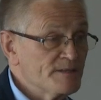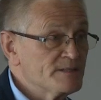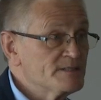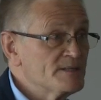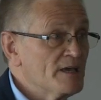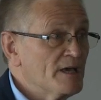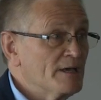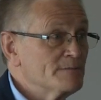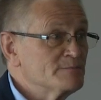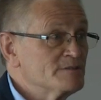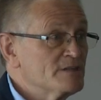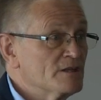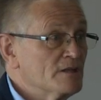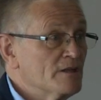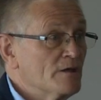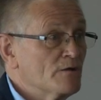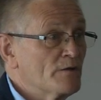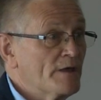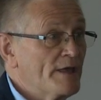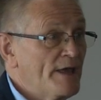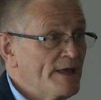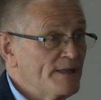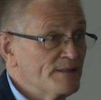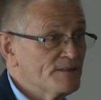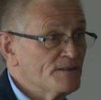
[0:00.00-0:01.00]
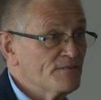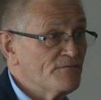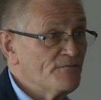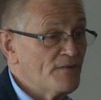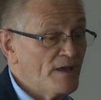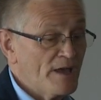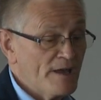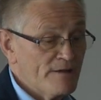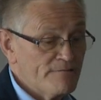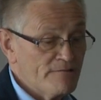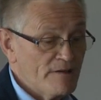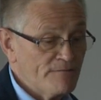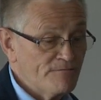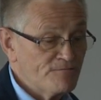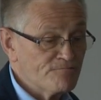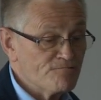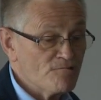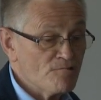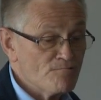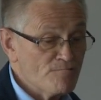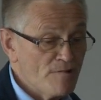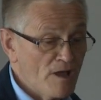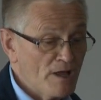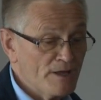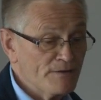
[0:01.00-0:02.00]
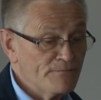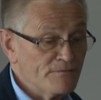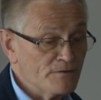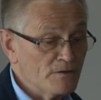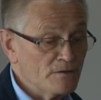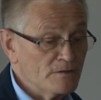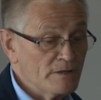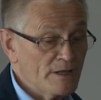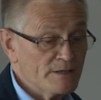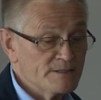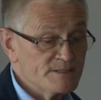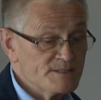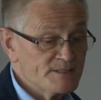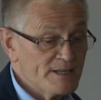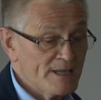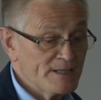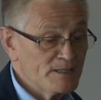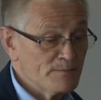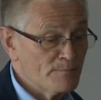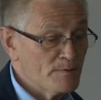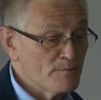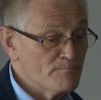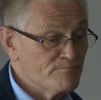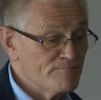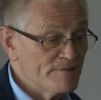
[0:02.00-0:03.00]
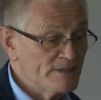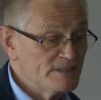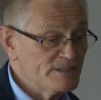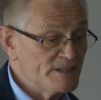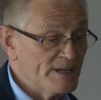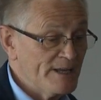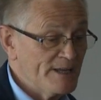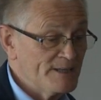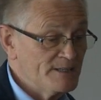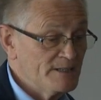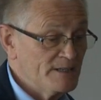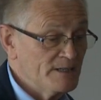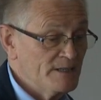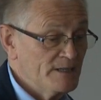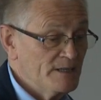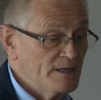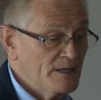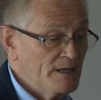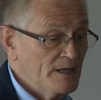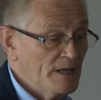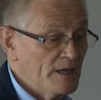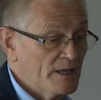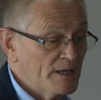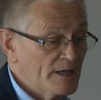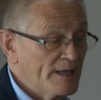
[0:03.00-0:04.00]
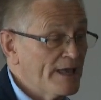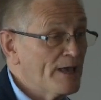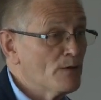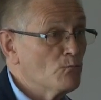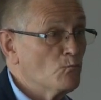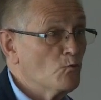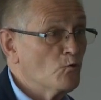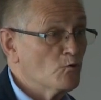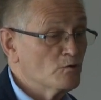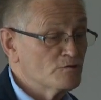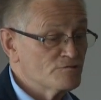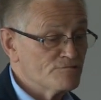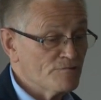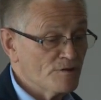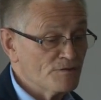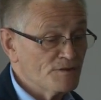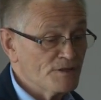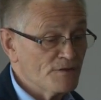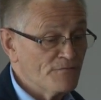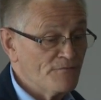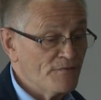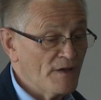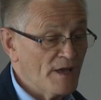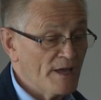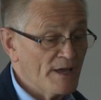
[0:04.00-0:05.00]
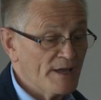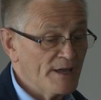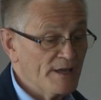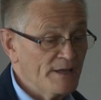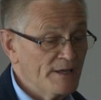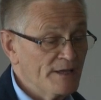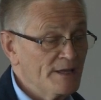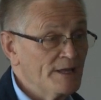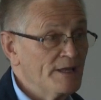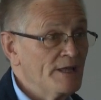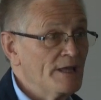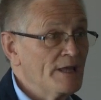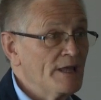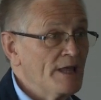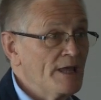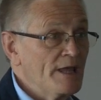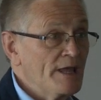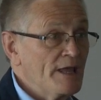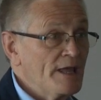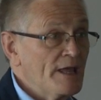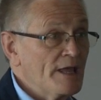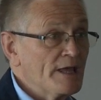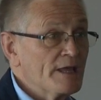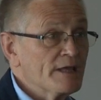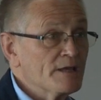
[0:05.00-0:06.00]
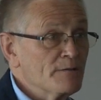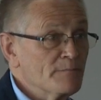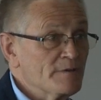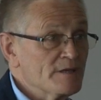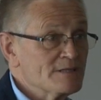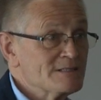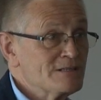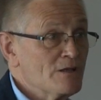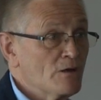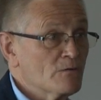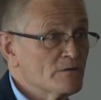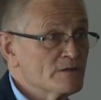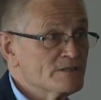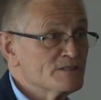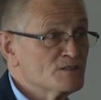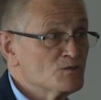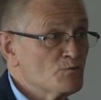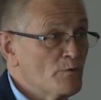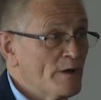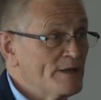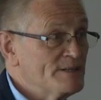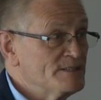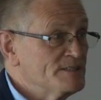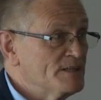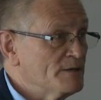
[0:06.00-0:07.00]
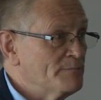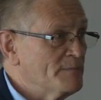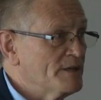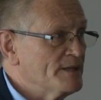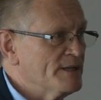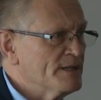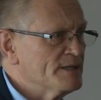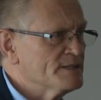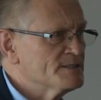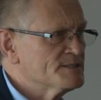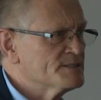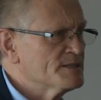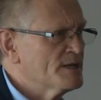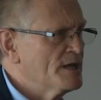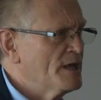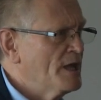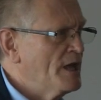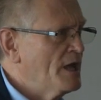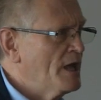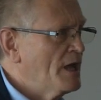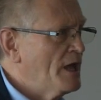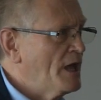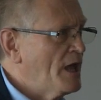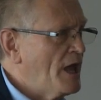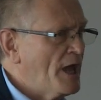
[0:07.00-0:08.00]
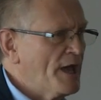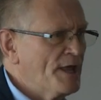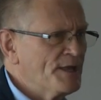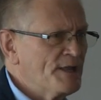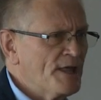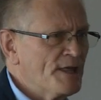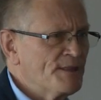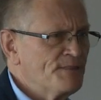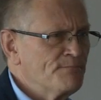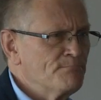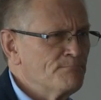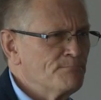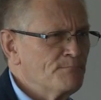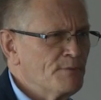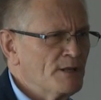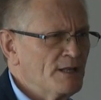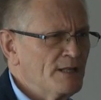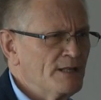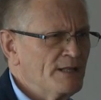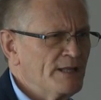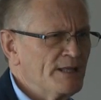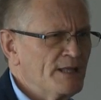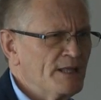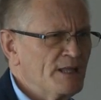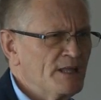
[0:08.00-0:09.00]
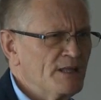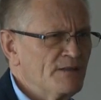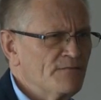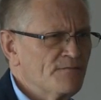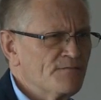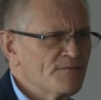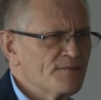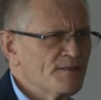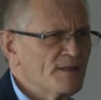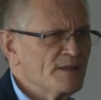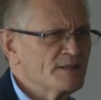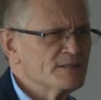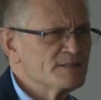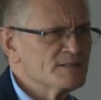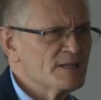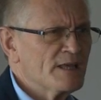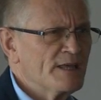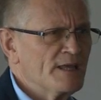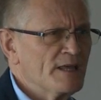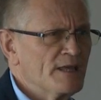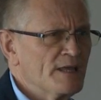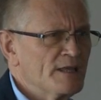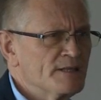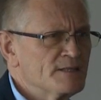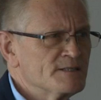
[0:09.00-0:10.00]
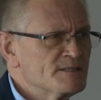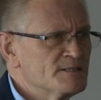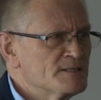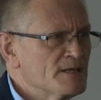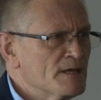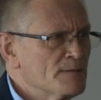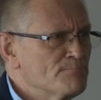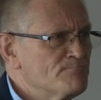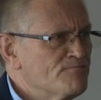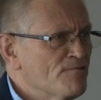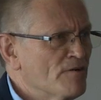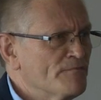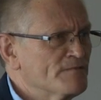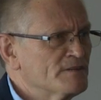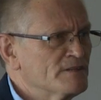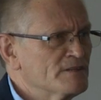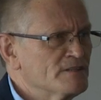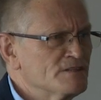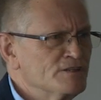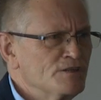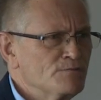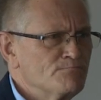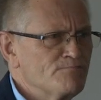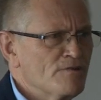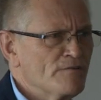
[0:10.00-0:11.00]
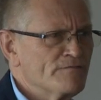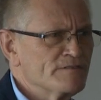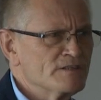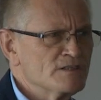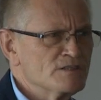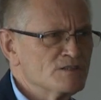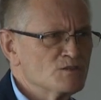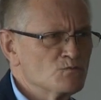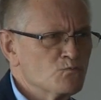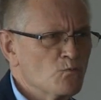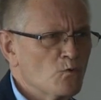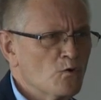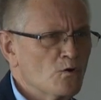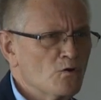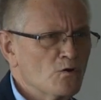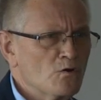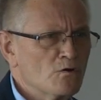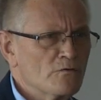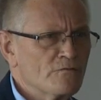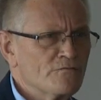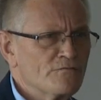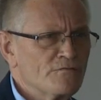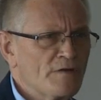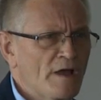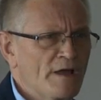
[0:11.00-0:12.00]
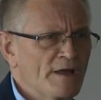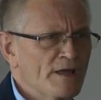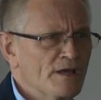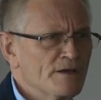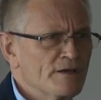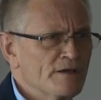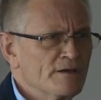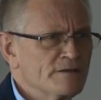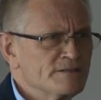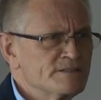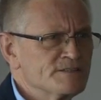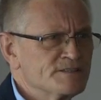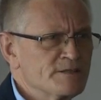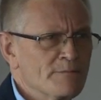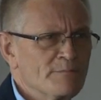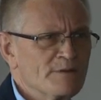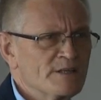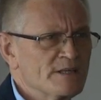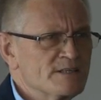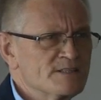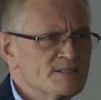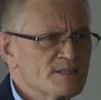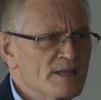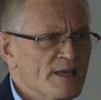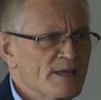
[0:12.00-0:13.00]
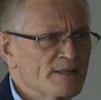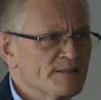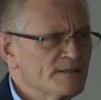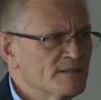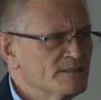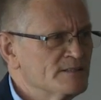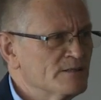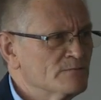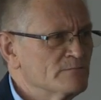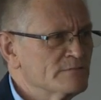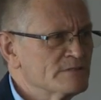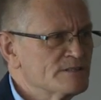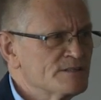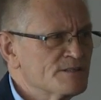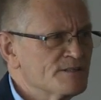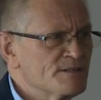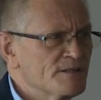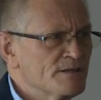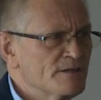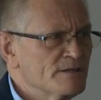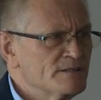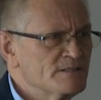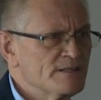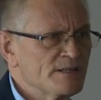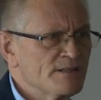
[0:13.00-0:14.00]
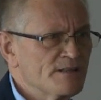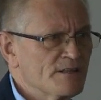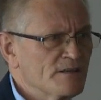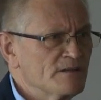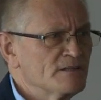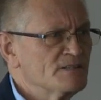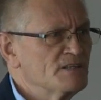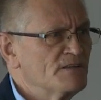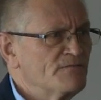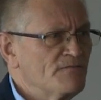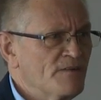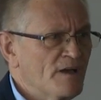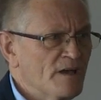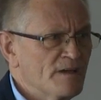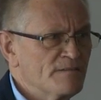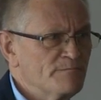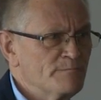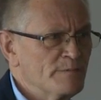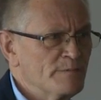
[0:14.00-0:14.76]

time to locate the fire after arrival and set up a bridgehead and get water on the fire can be as long as 20 minutes. And I believe that at New Providence Wharf, I heard somebody say that it was 35